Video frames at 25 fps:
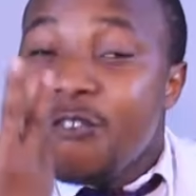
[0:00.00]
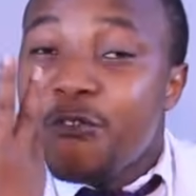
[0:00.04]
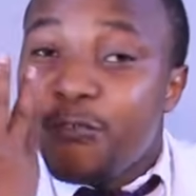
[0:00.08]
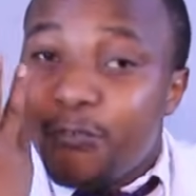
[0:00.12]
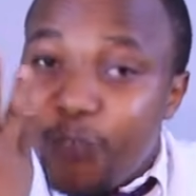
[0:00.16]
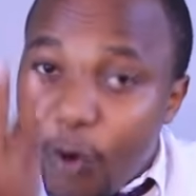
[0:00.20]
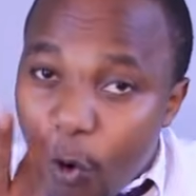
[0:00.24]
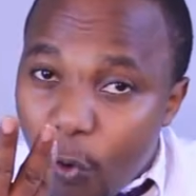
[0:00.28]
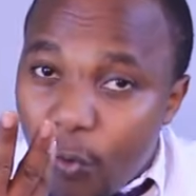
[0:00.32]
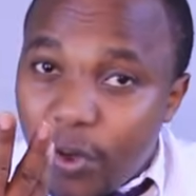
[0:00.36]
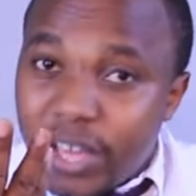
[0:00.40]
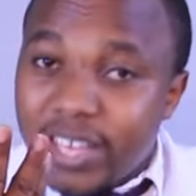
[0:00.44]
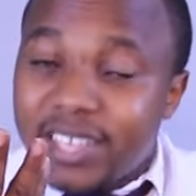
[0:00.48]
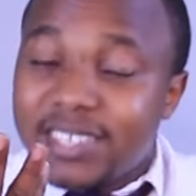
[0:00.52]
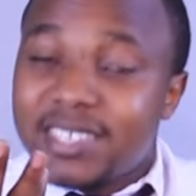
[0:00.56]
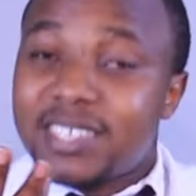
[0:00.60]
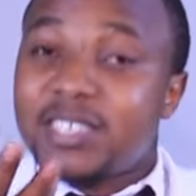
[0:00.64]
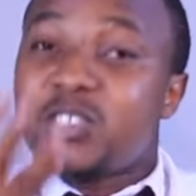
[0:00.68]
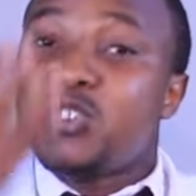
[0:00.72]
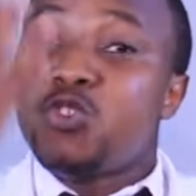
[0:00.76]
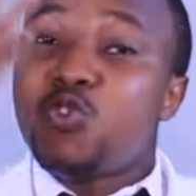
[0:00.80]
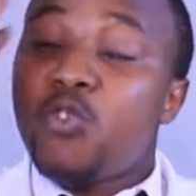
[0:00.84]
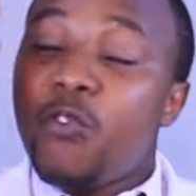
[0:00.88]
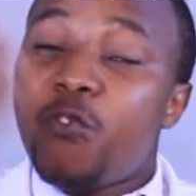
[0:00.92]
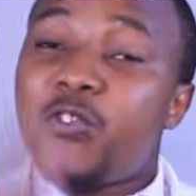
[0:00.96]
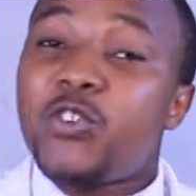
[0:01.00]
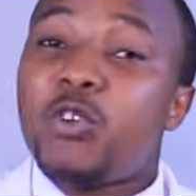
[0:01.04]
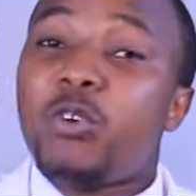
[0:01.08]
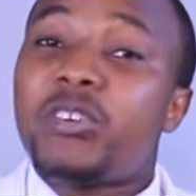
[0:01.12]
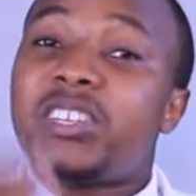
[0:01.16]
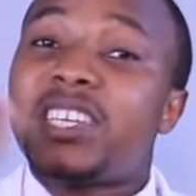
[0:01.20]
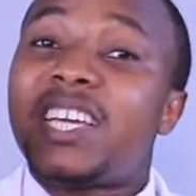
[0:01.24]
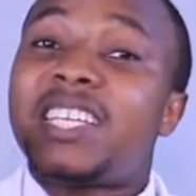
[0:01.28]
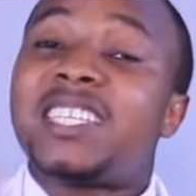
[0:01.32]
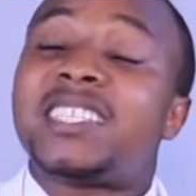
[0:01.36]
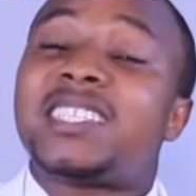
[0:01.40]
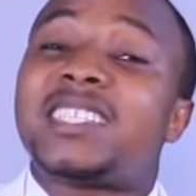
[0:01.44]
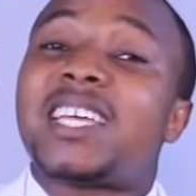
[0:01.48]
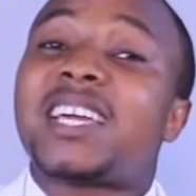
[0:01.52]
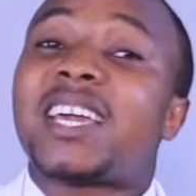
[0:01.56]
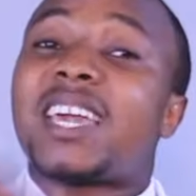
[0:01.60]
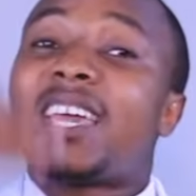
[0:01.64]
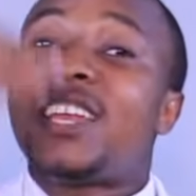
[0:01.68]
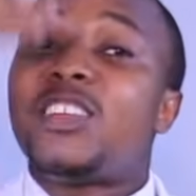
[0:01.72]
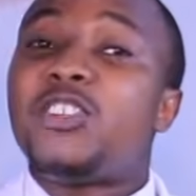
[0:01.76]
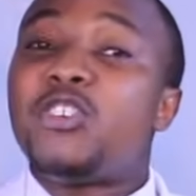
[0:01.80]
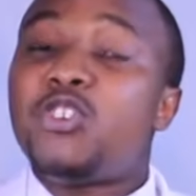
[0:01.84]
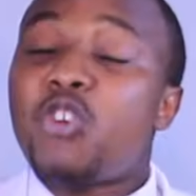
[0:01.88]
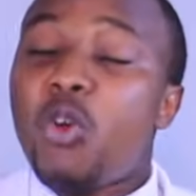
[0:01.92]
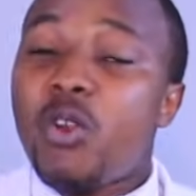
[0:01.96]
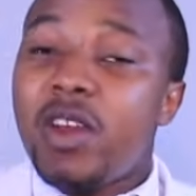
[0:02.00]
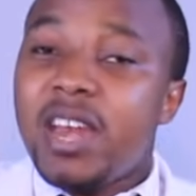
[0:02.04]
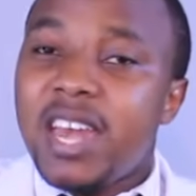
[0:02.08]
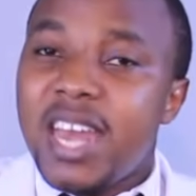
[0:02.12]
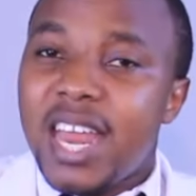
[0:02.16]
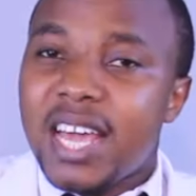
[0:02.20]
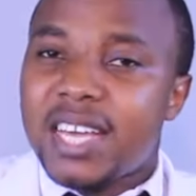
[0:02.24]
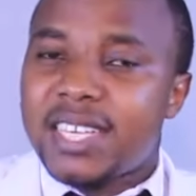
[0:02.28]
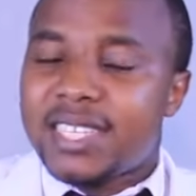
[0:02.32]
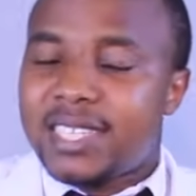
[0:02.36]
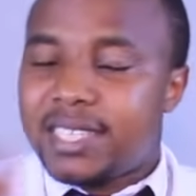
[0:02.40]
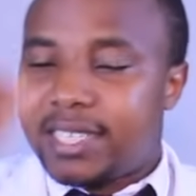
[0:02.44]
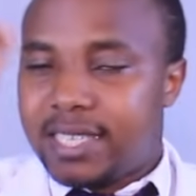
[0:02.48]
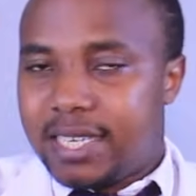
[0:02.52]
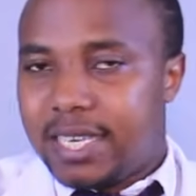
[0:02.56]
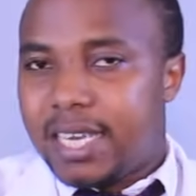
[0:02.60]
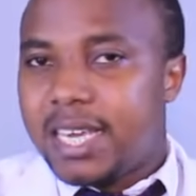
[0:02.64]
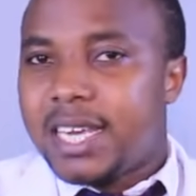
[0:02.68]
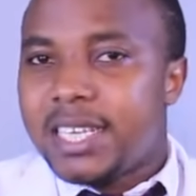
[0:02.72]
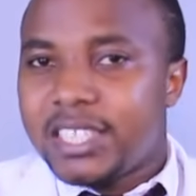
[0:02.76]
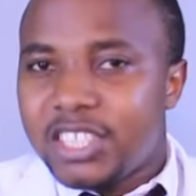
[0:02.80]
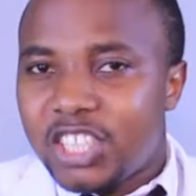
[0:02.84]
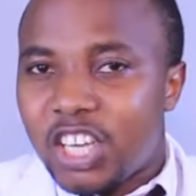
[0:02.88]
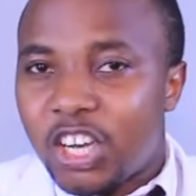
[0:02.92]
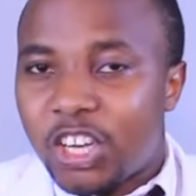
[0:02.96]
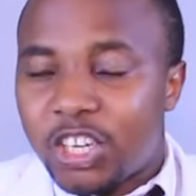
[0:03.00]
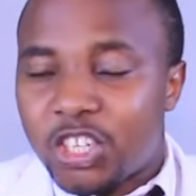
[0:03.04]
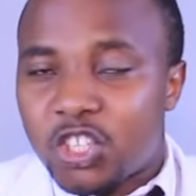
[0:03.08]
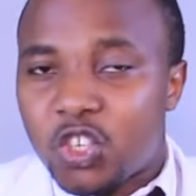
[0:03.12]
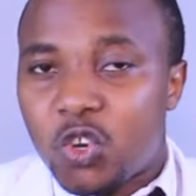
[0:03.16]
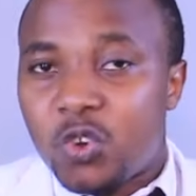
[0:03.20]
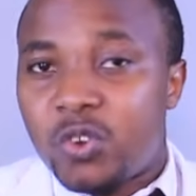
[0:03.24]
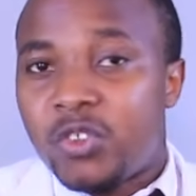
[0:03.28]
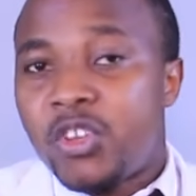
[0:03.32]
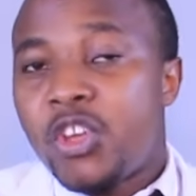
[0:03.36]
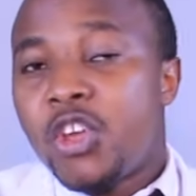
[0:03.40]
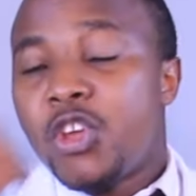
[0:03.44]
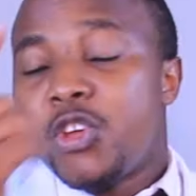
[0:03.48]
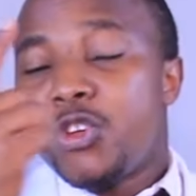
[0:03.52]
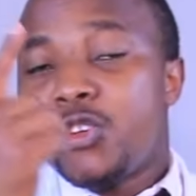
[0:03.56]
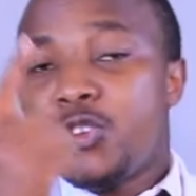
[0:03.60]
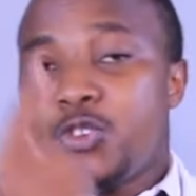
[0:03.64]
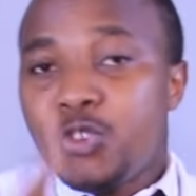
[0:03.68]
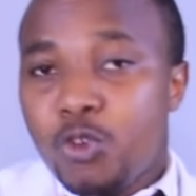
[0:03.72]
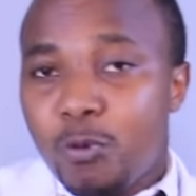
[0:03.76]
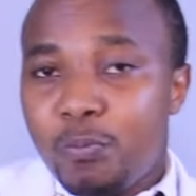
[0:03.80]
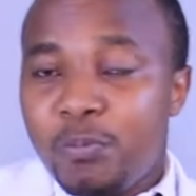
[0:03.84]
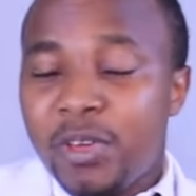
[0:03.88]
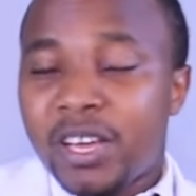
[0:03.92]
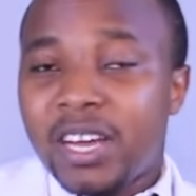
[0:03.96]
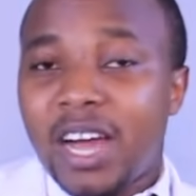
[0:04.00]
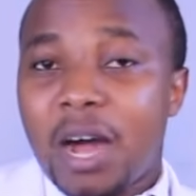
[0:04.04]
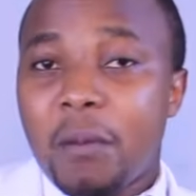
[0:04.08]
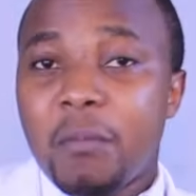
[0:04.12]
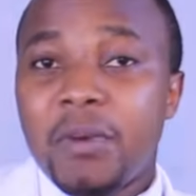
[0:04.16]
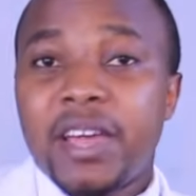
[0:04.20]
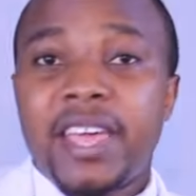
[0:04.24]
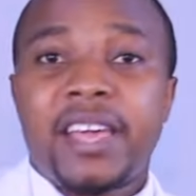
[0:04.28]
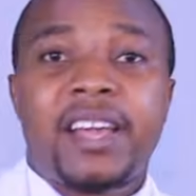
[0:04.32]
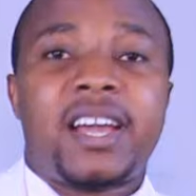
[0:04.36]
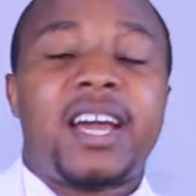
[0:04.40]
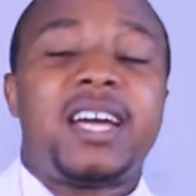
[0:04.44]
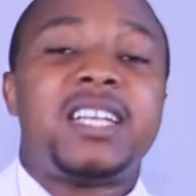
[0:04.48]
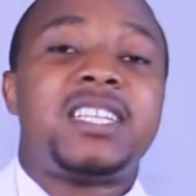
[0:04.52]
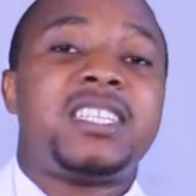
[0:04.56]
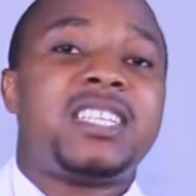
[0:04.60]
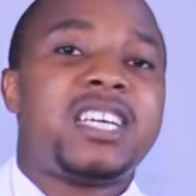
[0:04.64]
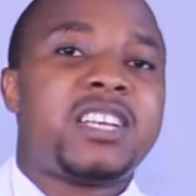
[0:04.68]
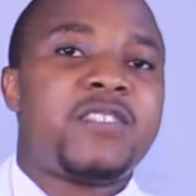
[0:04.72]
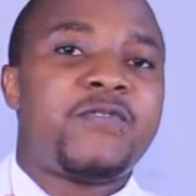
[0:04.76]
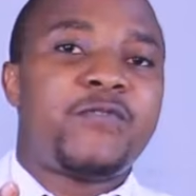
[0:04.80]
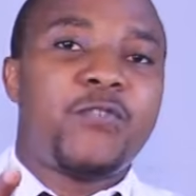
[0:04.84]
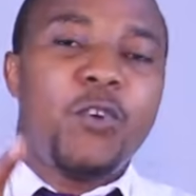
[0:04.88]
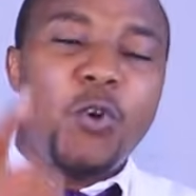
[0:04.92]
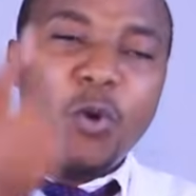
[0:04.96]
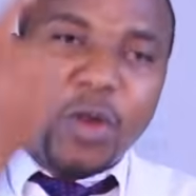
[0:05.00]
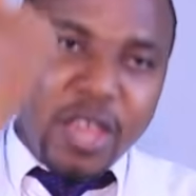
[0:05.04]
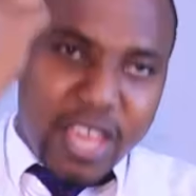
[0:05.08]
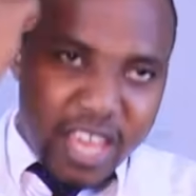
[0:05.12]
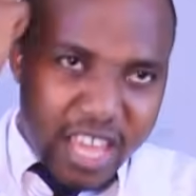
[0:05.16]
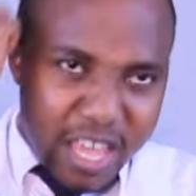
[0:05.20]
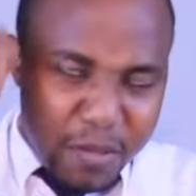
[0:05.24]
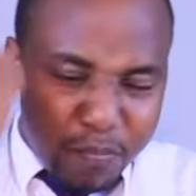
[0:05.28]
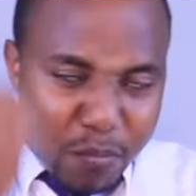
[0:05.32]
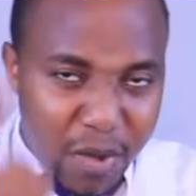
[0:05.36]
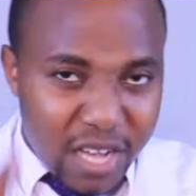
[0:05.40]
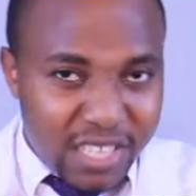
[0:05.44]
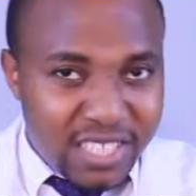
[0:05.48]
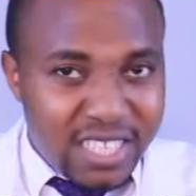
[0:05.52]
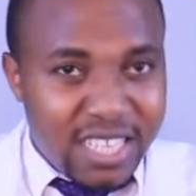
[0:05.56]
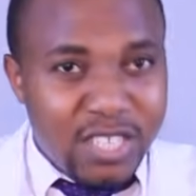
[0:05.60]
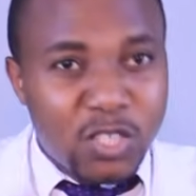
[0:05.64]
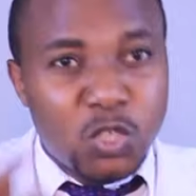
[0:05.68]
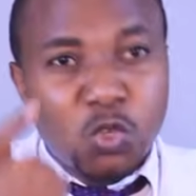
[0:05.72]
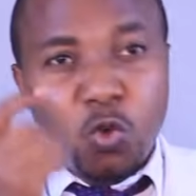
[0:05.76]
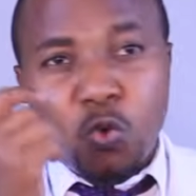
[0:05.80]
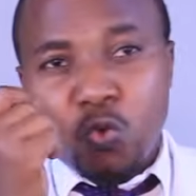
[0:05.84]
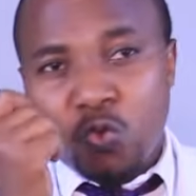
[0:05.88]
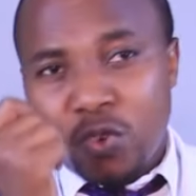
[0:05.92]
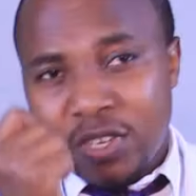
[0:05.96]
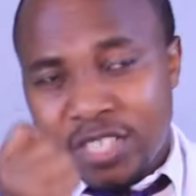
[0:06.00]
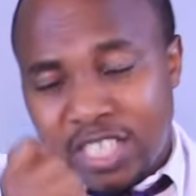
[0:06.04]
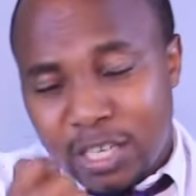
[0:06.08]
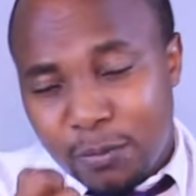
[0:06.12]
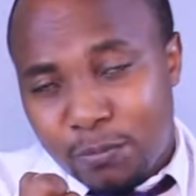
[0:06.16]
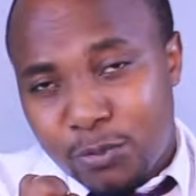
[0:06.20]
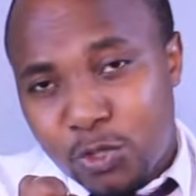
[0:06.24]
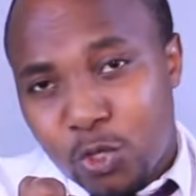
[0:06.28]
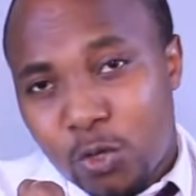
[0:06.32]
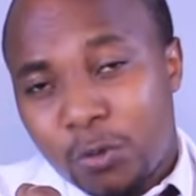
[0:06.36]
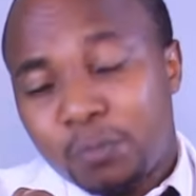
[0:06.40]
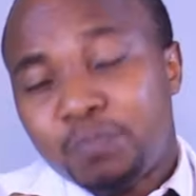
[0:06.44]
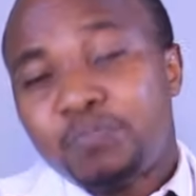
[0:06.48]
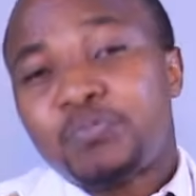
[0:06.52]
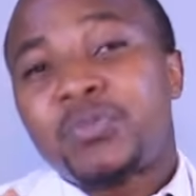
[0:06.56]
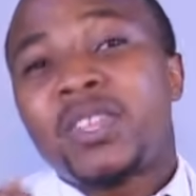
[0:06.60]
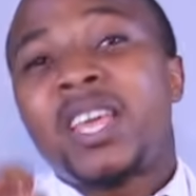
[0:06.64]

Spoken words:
4 weeks you've not yet taken your next injection, you become a candidate for emergence contraception.